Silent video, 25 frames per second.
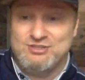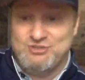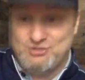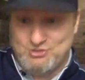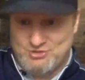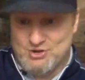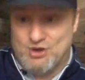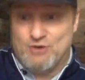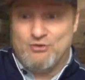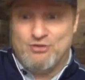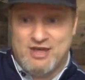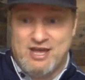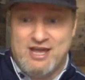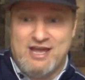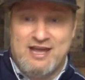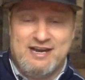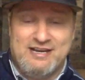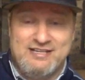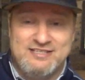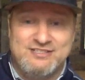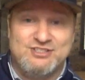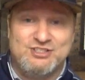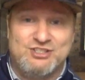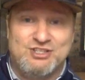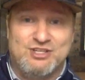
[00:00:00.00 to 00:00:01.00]
You know
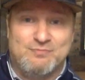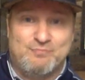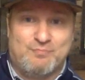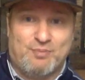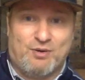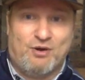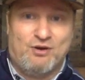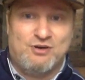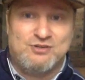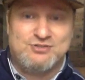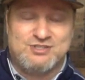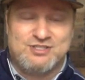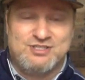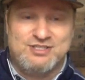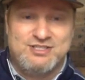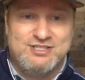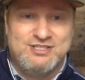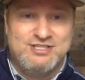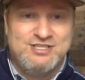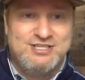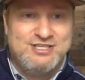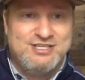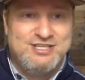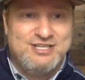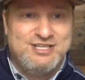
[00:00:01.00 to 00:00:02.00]
that. He's a good person.
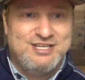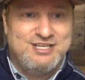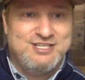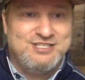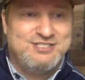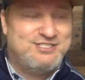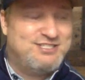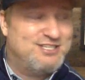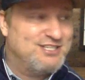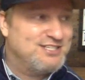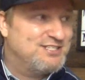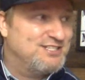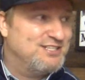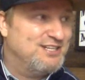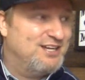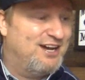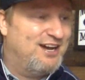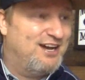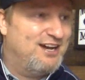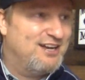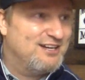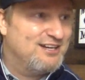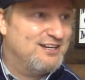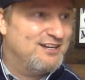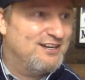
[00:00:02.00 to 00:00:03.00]
He's just
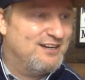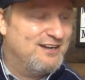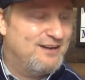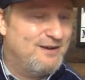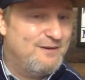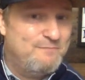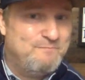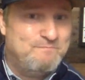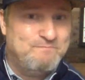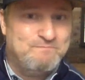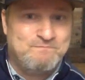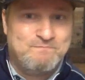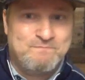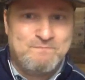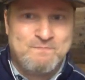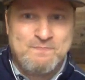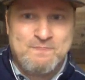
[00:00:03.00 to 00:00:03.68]
not,